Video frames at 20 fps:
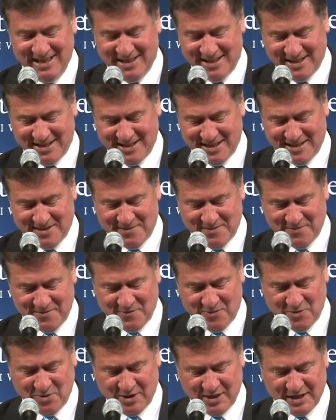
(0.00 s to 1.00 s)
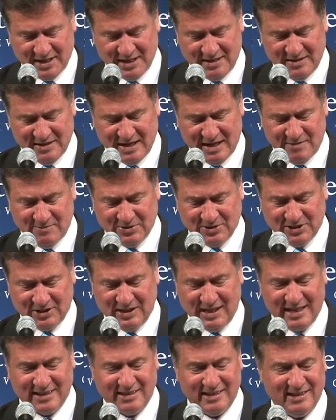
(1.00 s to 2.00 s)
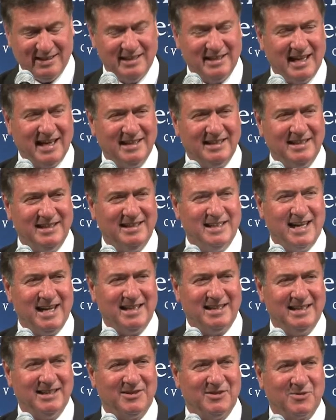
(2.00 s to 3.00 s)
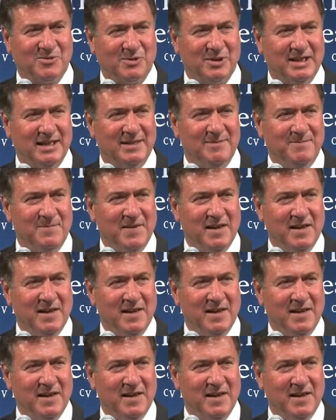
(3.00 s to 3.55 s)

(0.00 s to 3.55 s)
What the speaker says: For it. And I was elected in 1993